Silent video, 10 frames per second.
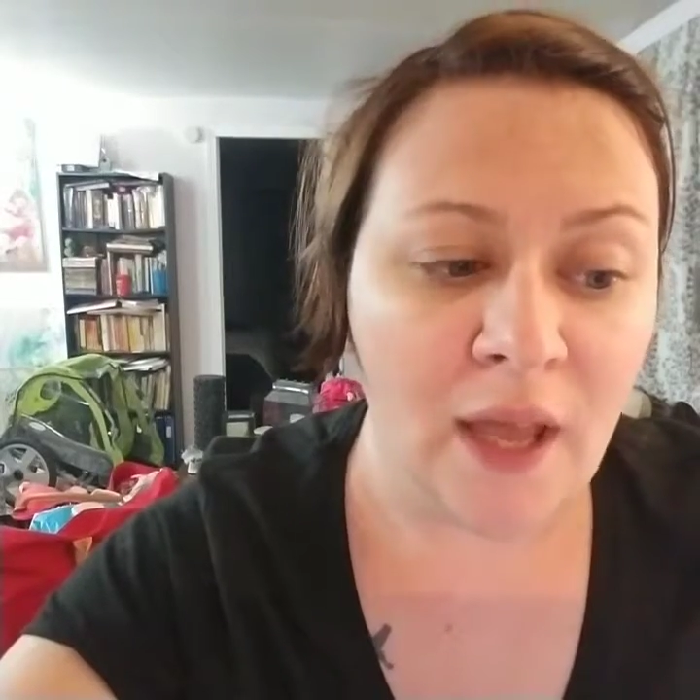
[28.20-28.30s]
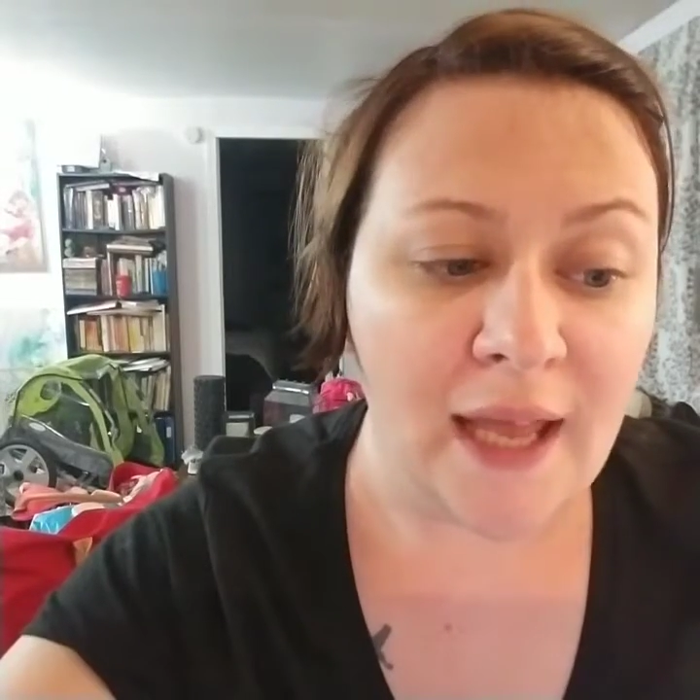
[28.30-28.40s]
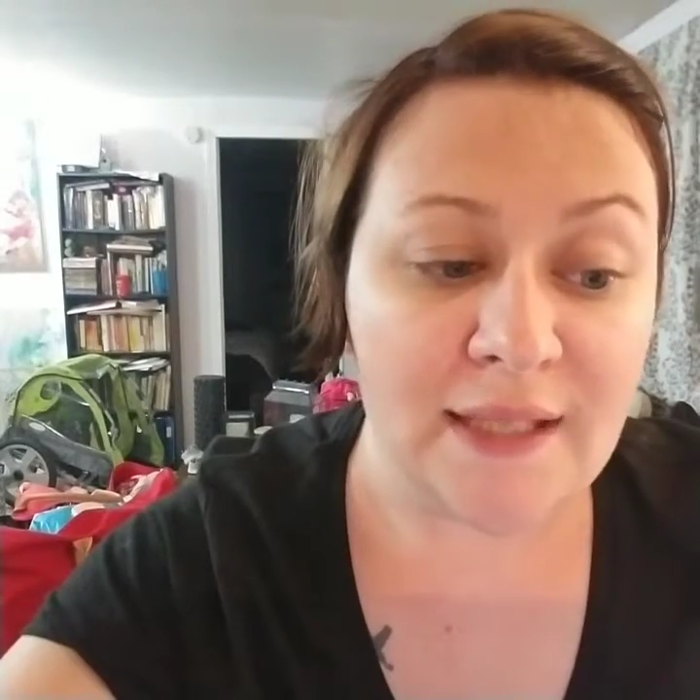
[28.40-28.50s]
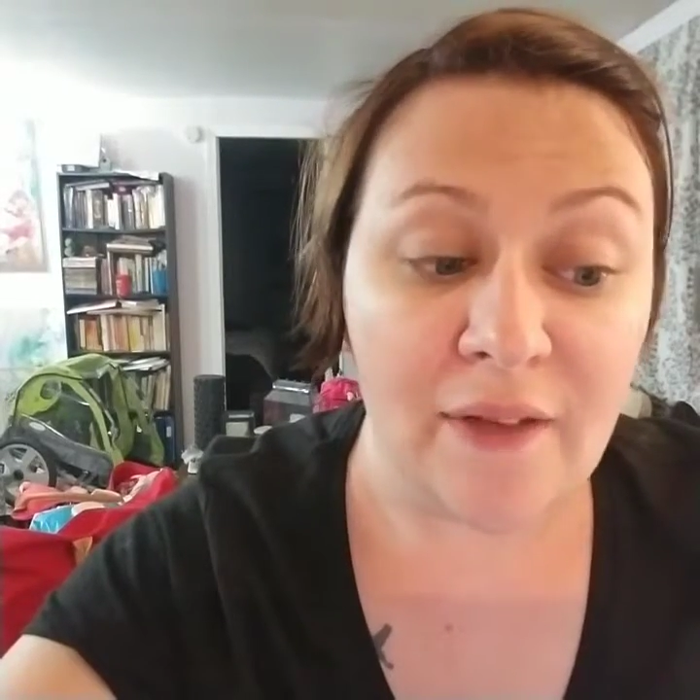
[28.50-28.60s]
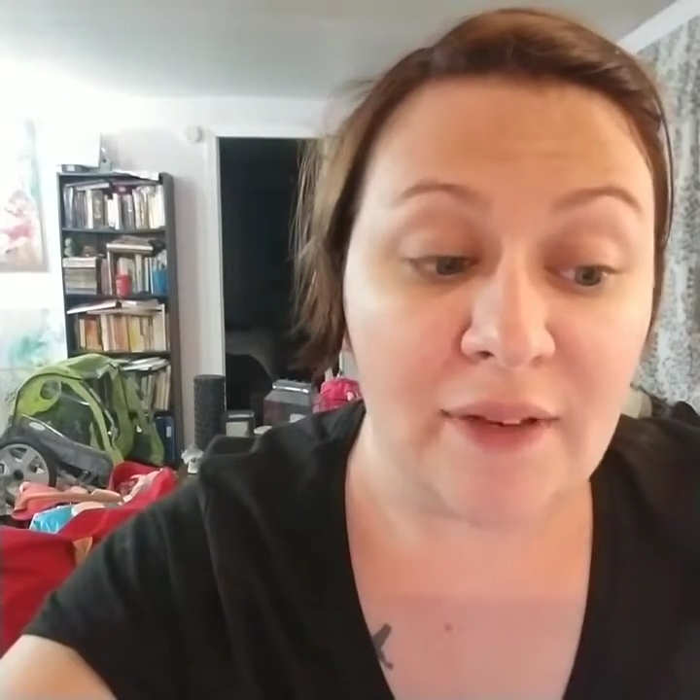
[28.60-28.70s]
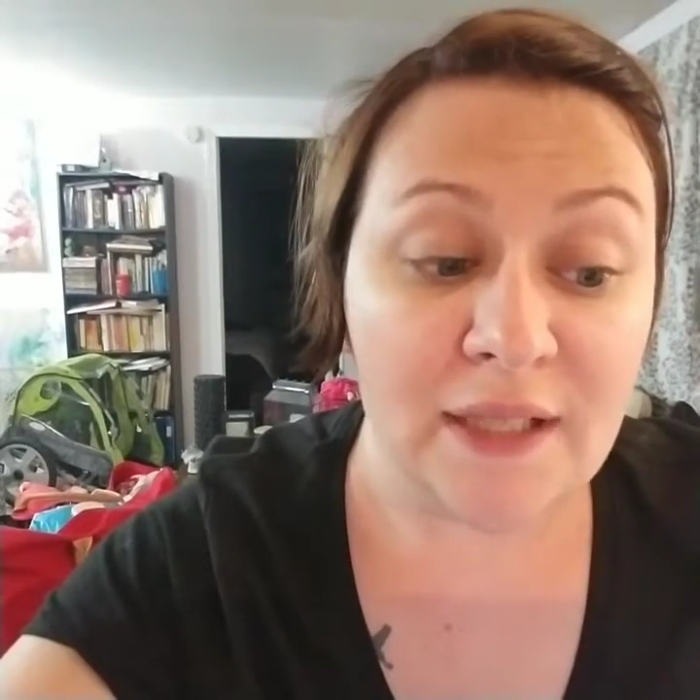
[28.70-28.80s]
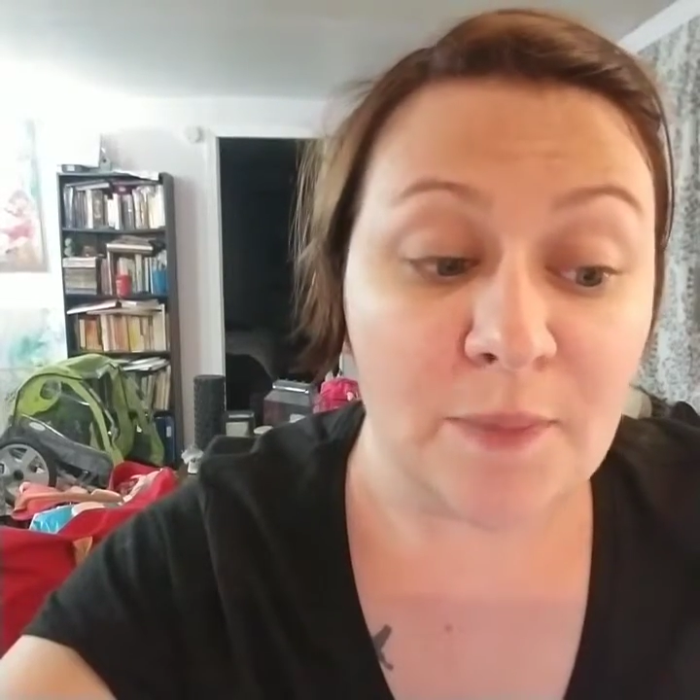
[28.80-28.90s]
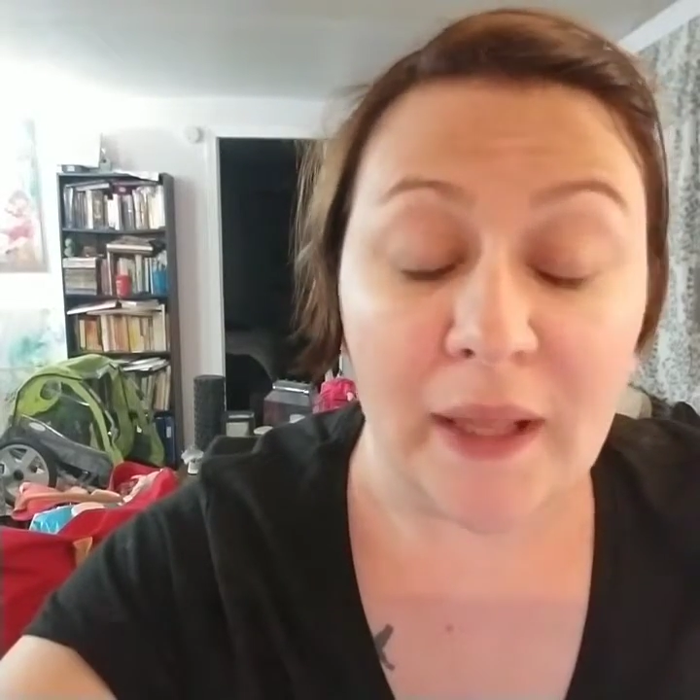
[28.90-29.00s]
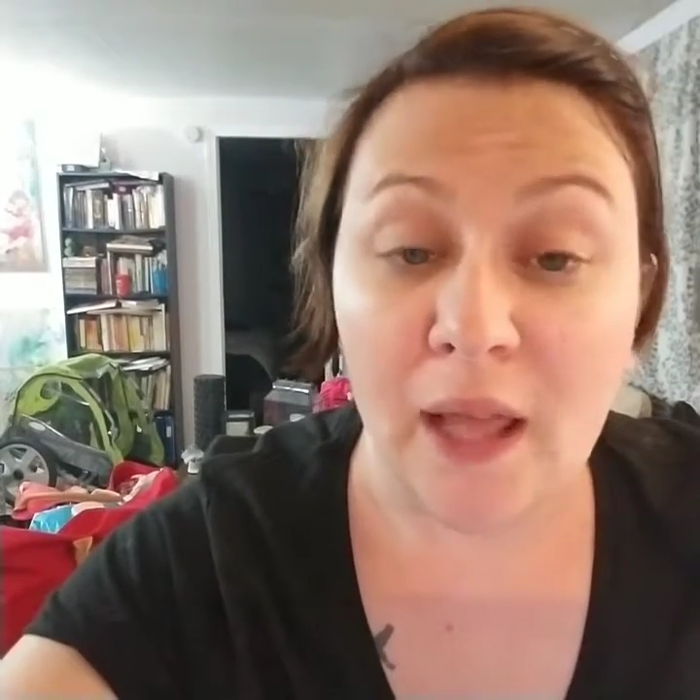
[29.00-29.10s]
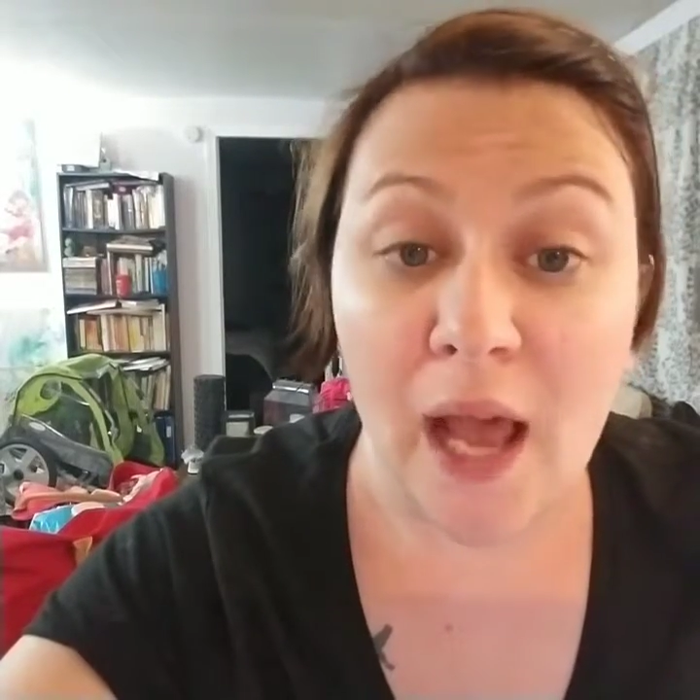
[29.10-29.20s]
as
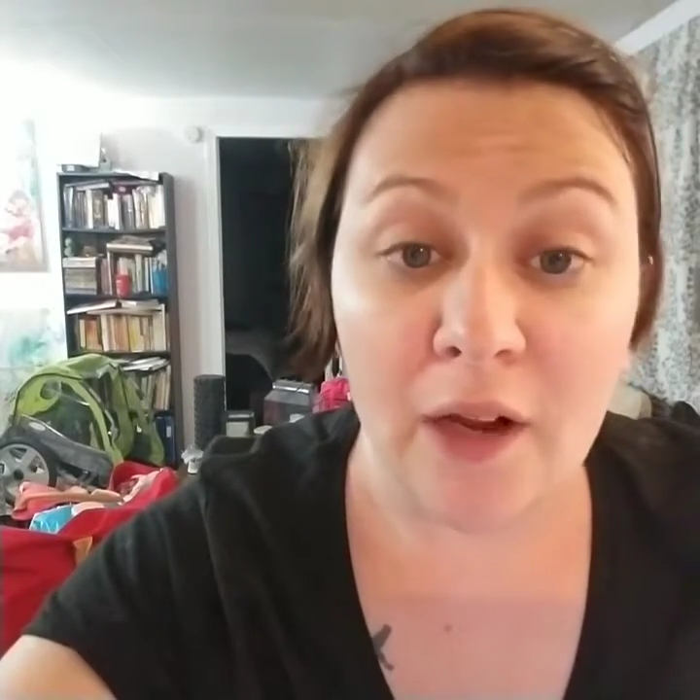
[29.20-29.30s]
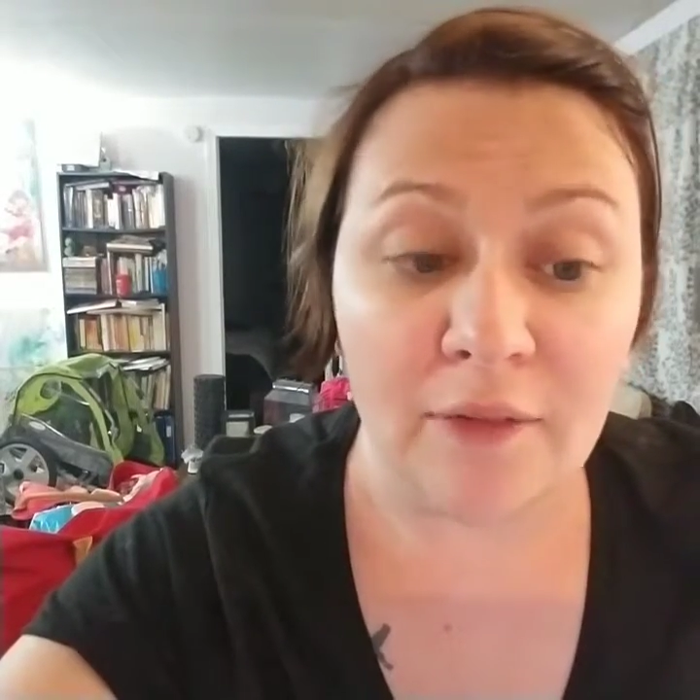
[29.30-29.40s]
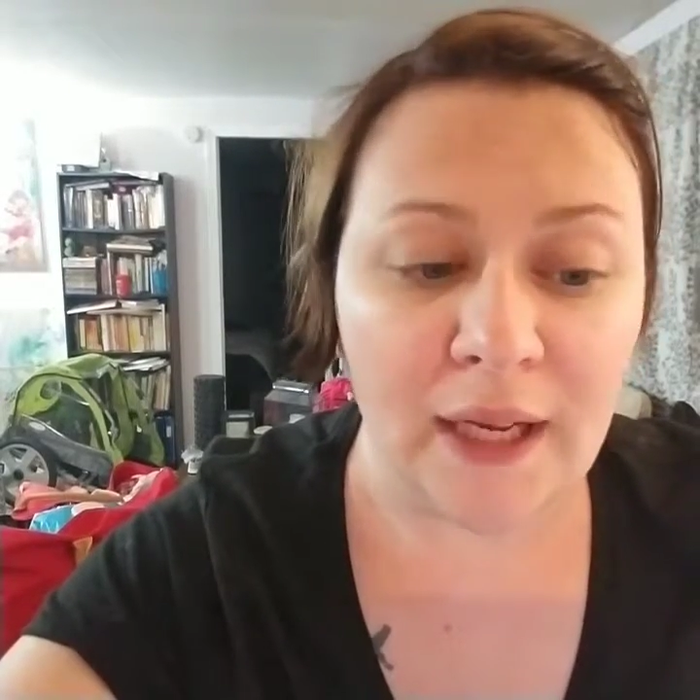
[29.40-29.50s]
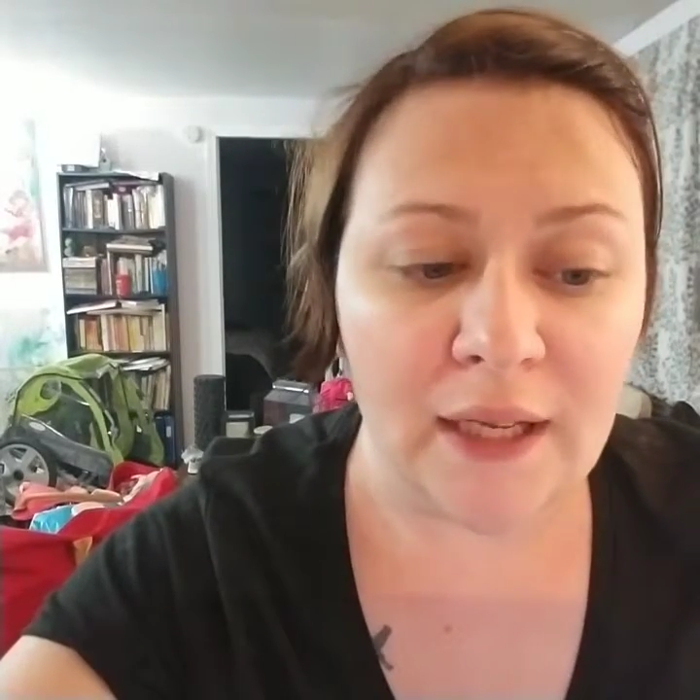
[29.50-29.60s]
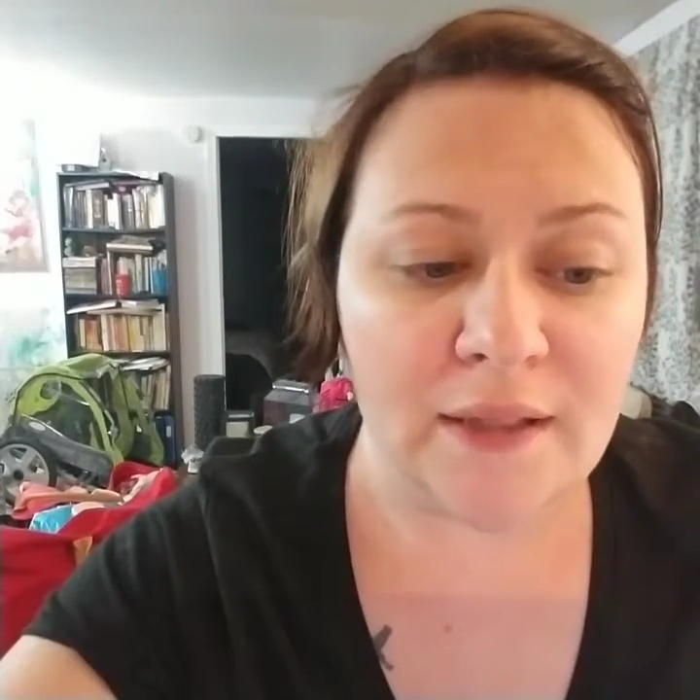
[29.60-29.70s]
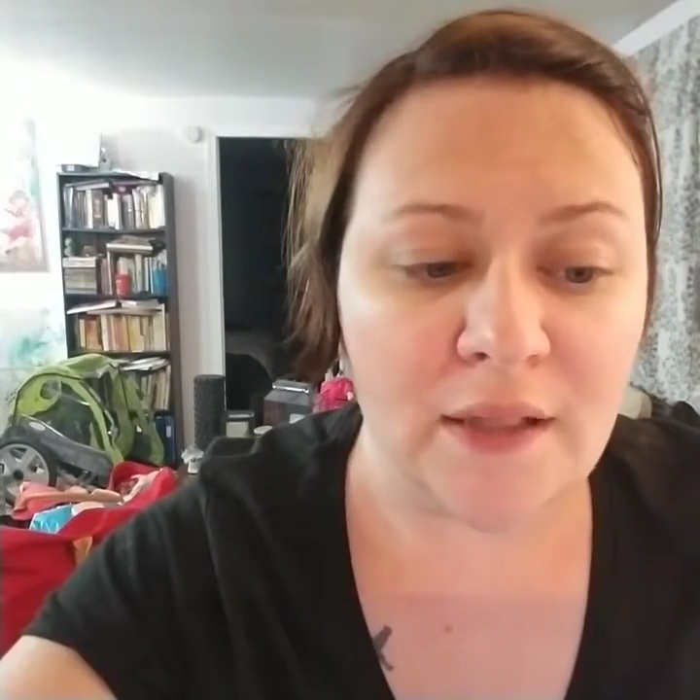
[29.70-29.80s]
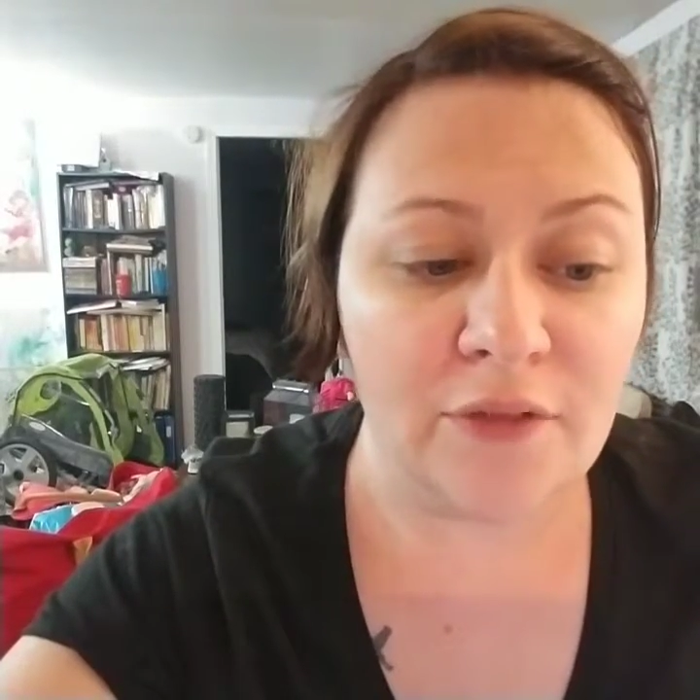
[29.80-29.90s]
evidenced by the higher rates